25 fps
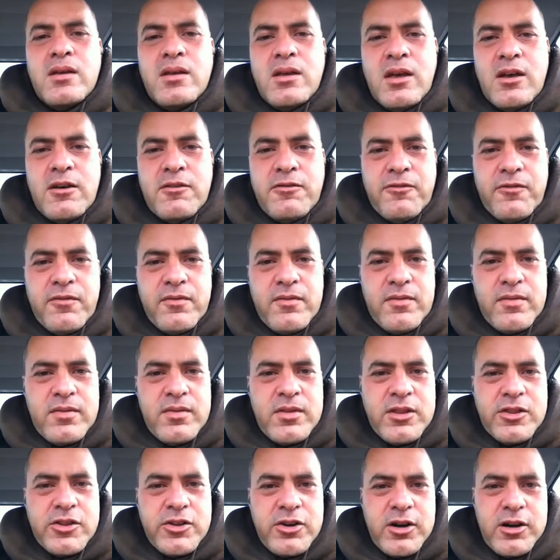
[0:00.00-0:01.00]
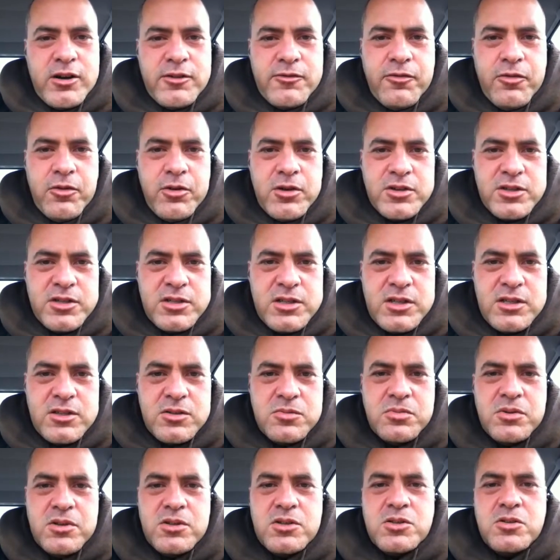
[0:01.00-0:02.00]
if the dark
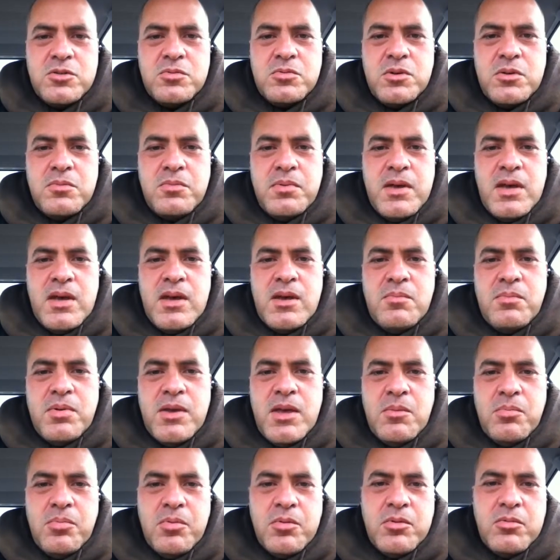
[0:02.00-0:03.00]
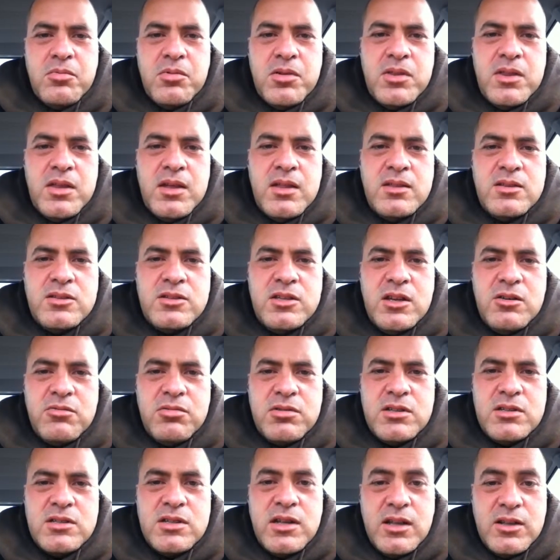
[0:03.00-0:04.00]
forces, which would be people within the
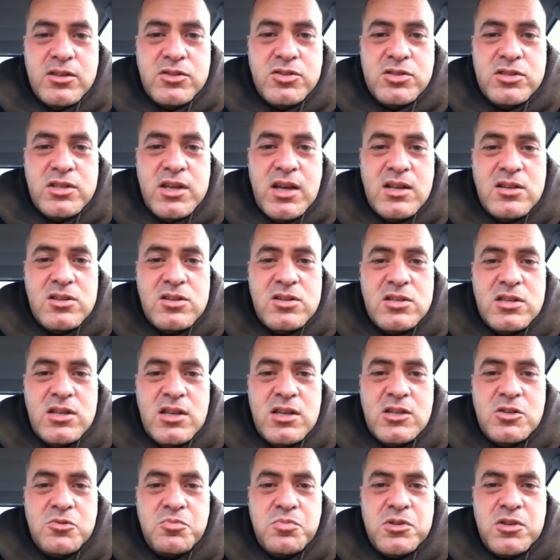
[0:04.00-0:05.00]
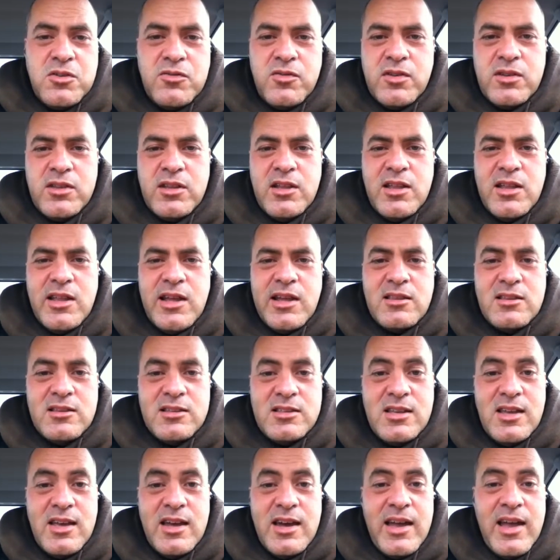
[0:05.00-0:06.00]
secret intelligence agencies, specifically like the
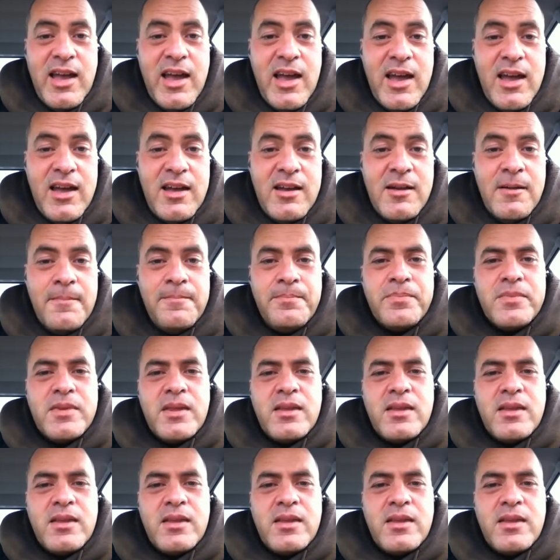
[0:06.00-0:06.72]
CIA,